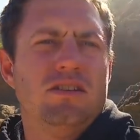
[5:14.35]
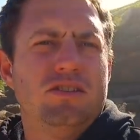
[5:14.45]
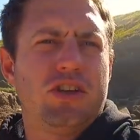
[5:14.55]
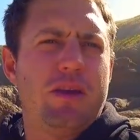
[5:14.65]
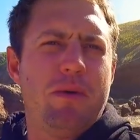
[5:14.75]

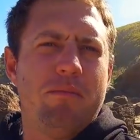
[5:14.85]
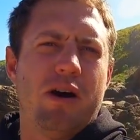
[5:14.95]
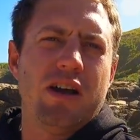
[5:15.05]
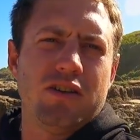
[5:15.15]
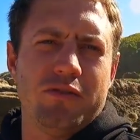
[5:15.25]
To keep my
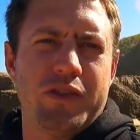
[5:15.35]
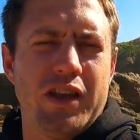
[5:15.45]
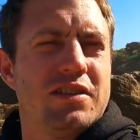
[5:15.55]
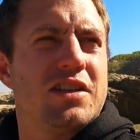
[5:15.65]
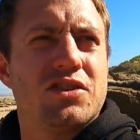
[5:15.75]
mind off
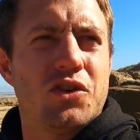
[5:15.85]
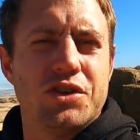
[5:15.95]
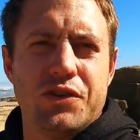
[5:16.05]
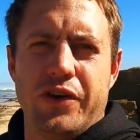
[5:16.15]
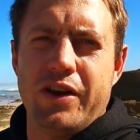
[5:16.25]
things, I
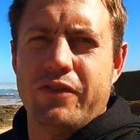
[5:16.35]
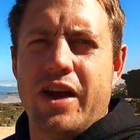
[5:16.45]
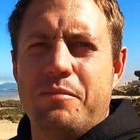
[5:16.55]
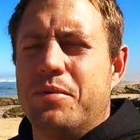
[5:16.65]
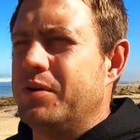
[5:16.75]
started to
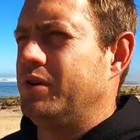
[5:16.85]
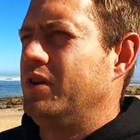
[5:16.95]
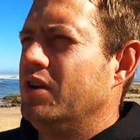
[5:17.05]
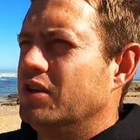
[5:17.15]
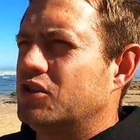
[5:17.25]
revamp
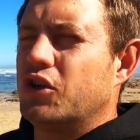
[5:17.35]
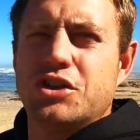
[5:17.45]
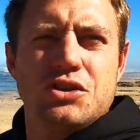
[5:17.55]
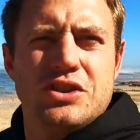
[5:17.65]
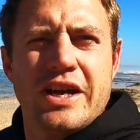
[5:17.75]

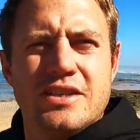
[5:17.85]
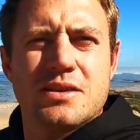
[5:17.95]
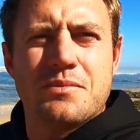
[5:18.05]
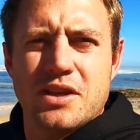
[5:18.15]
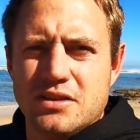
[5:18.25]
started to change
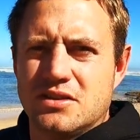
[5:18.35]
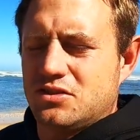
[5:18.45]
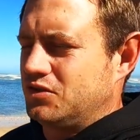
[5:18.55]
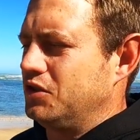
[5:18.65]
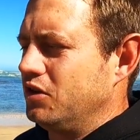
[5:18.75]
some things
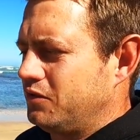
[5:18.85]
in Zulu